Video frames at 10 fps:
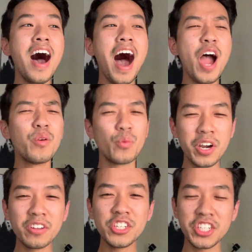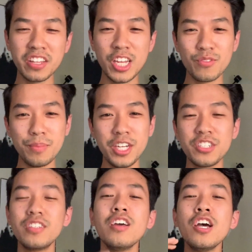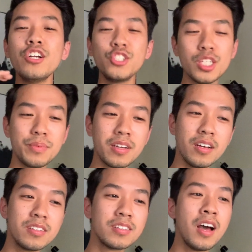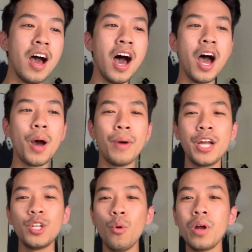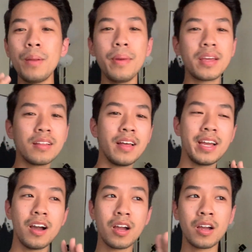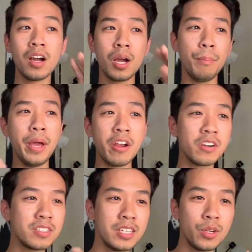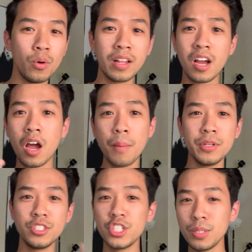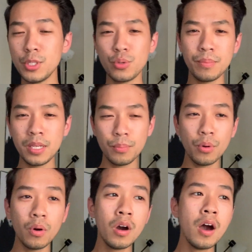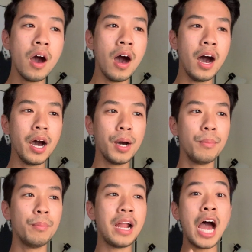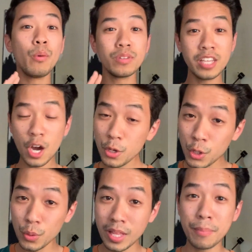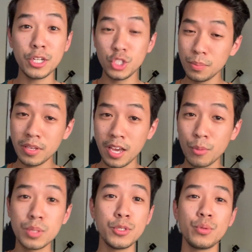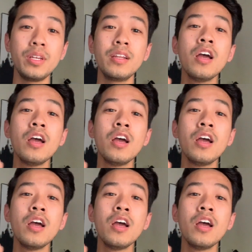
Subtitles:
I rarely share the information just because I don't want to make it like a comparison or like a competition between people. But I will tell you that my GPA was between